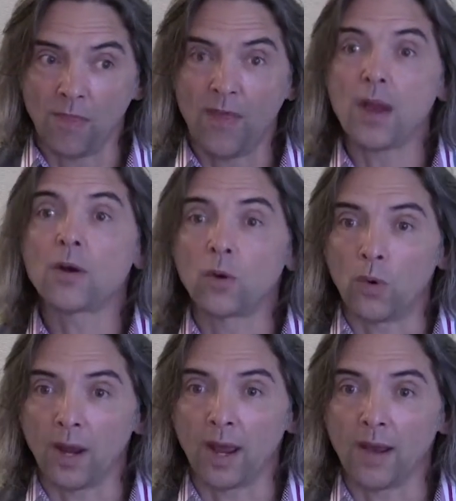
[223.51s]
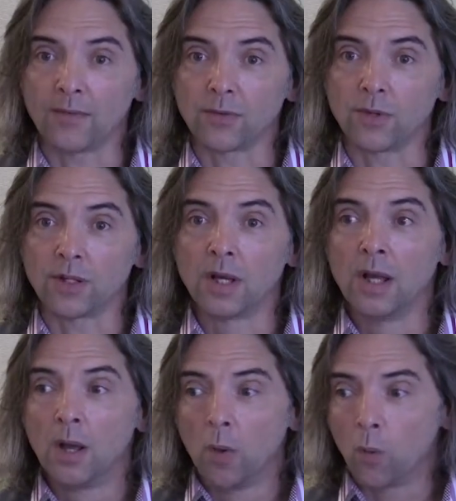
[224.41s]
They're going after it.
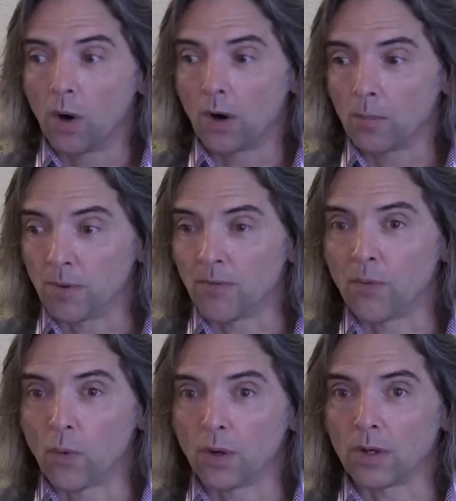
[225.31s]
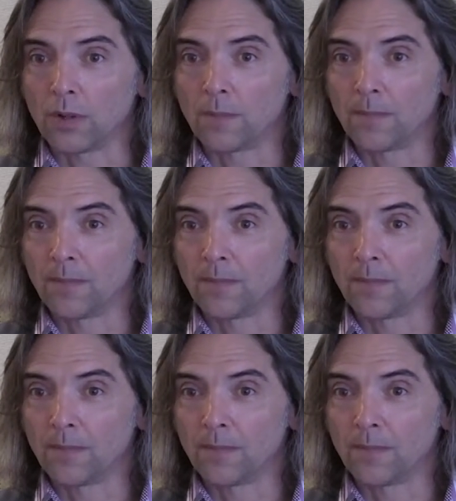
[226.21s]
Where before,